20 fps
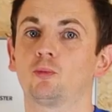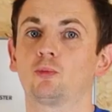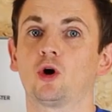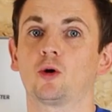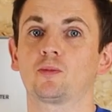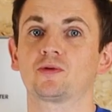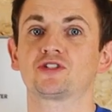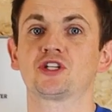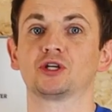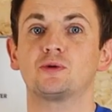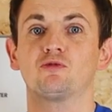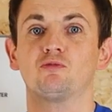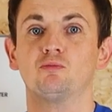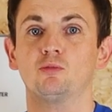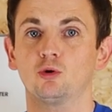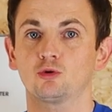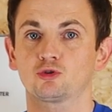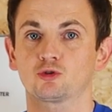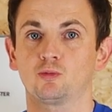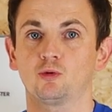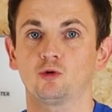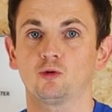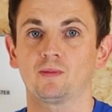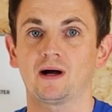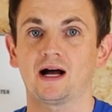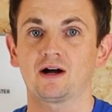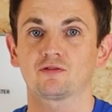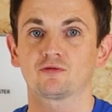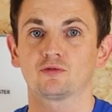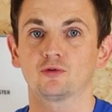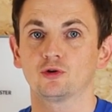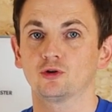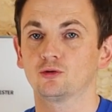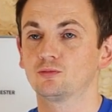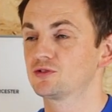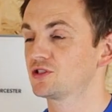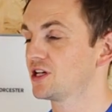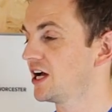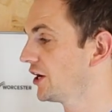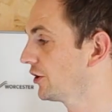a property with multiple
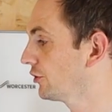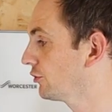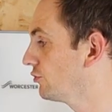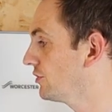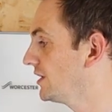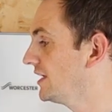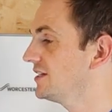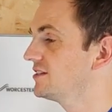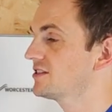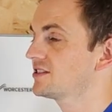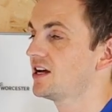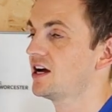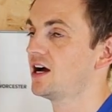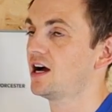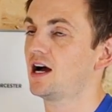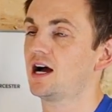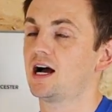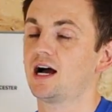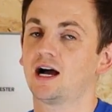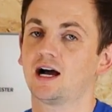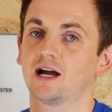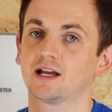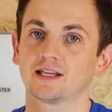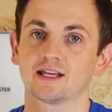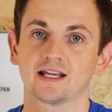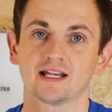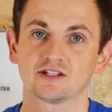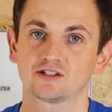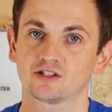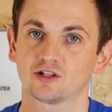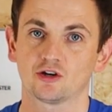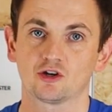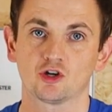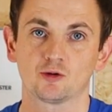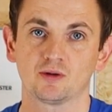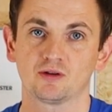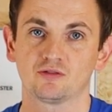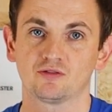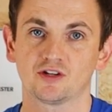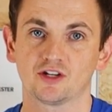bathrooms, a Greenstar I isn't going to
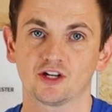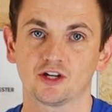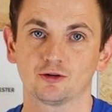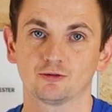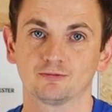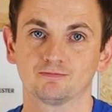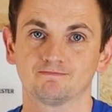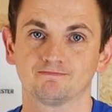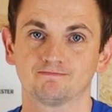be for you.